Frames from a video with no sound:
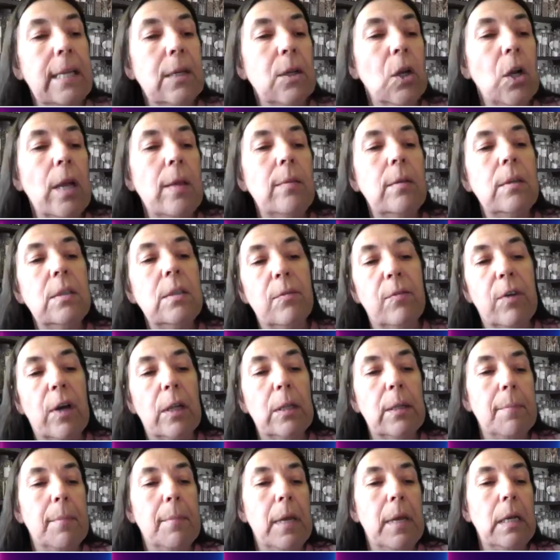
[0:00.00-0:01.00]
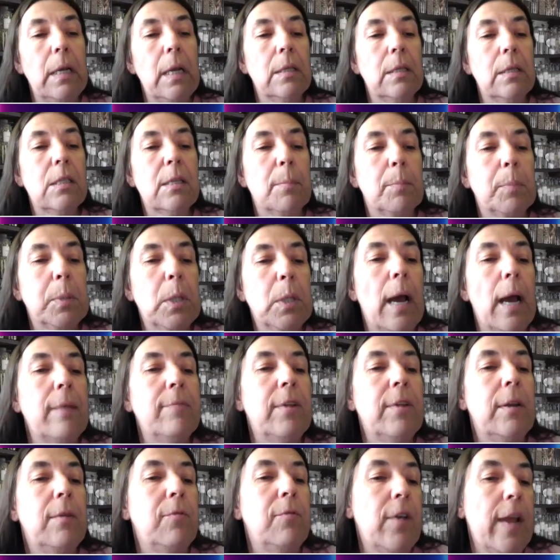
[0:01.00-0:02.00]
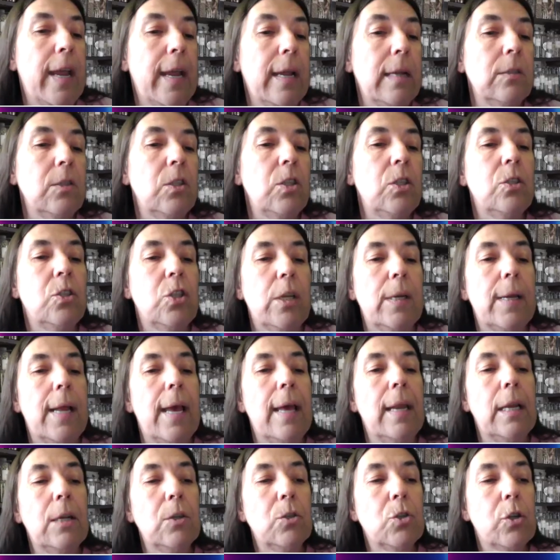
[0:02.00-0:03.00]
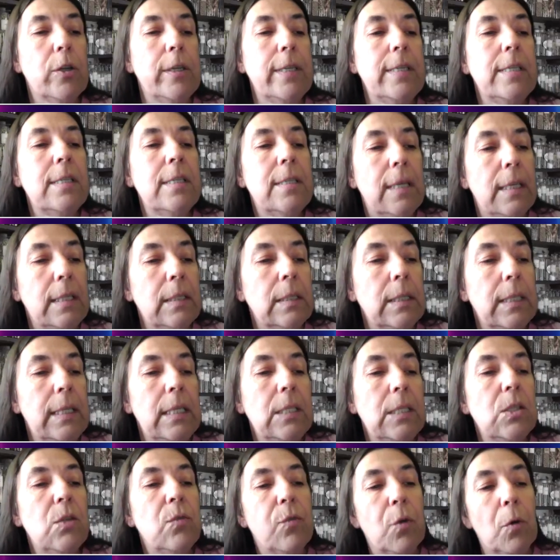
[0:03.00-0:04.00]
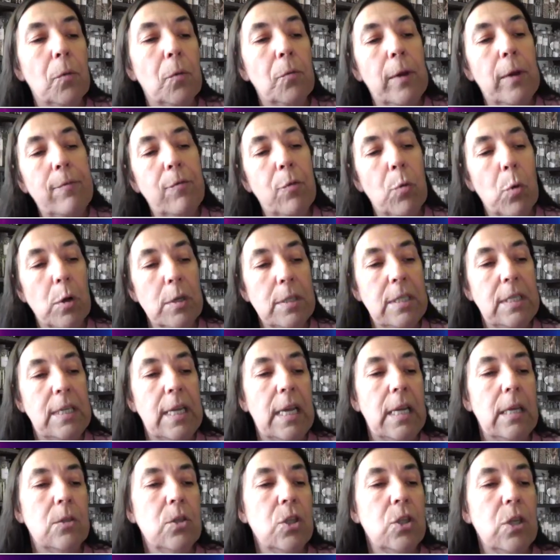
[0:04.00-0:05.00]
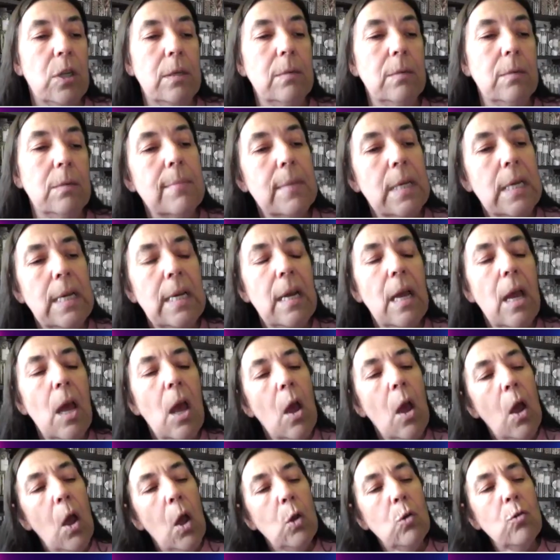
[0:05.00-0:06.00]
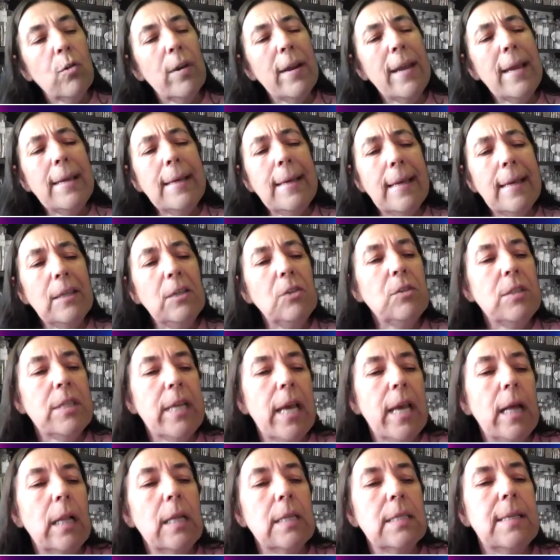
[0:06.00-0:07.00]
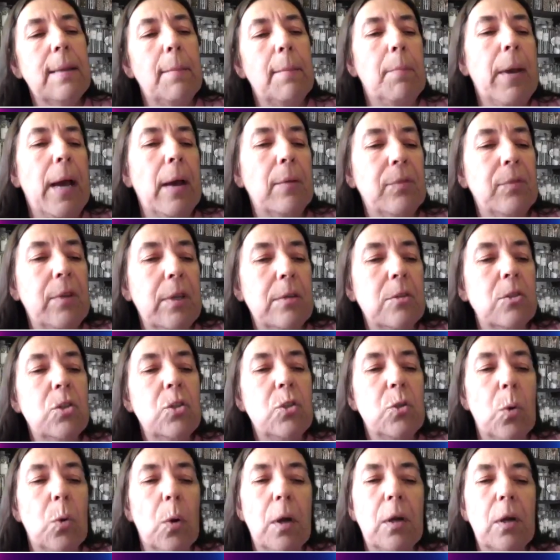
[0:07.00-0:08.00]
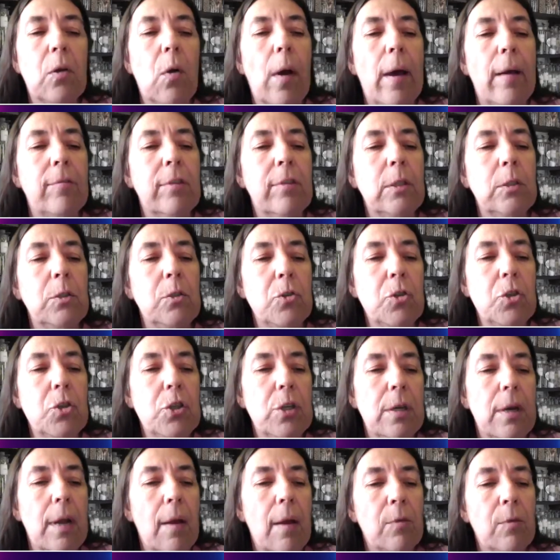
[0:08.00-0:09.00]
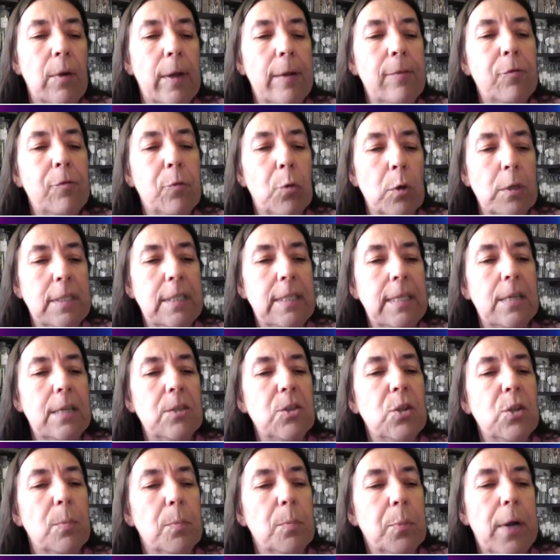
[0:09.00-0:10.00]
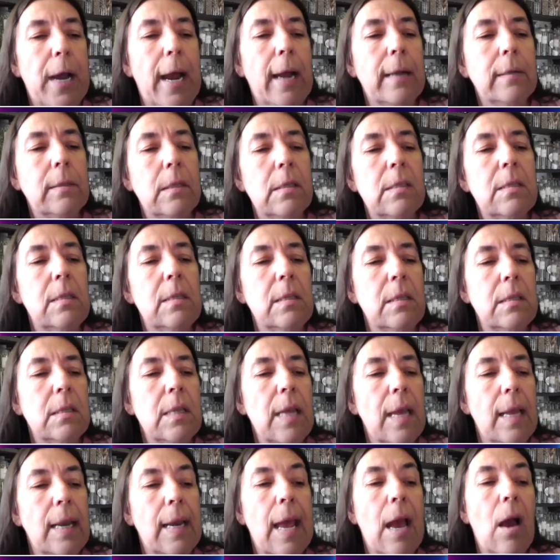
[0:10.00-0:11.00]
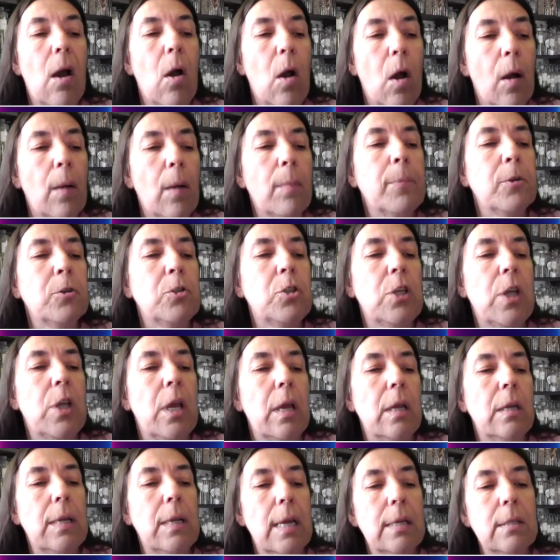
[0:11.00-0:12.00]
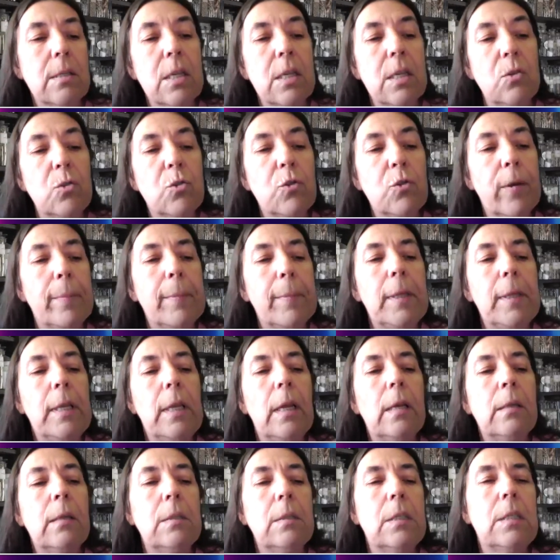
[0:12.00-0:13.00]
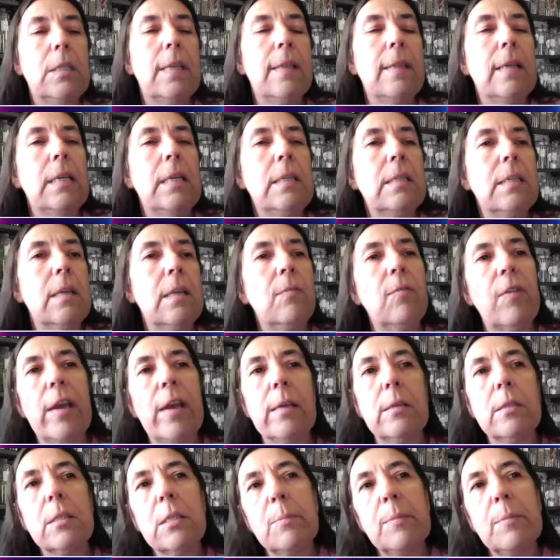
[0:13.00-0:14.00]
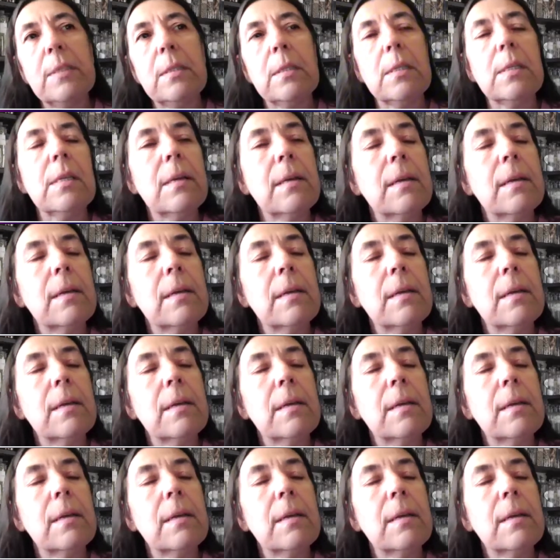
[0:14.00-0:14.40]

in the development and supply of advanced genetic tree seedlings for reforestation. Greg, can you tell us about the historical evolution of reforestation practices and how ArborGen has contributed to these advancements?